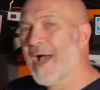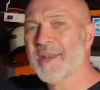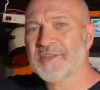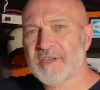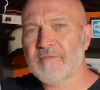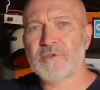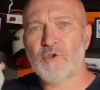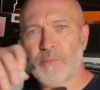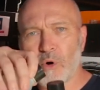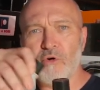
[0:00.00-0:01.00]
additive that
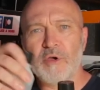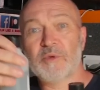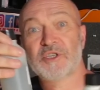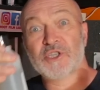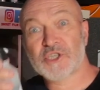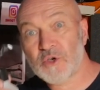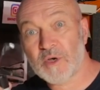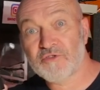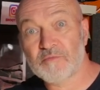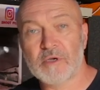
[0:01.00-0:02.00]
you pour in, which is
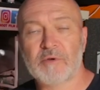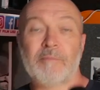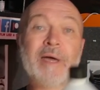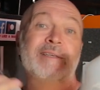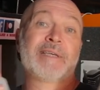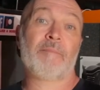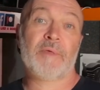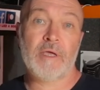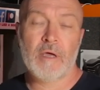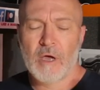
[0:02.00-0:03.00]
200mm that makes up
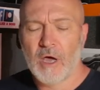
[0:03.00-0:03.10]
the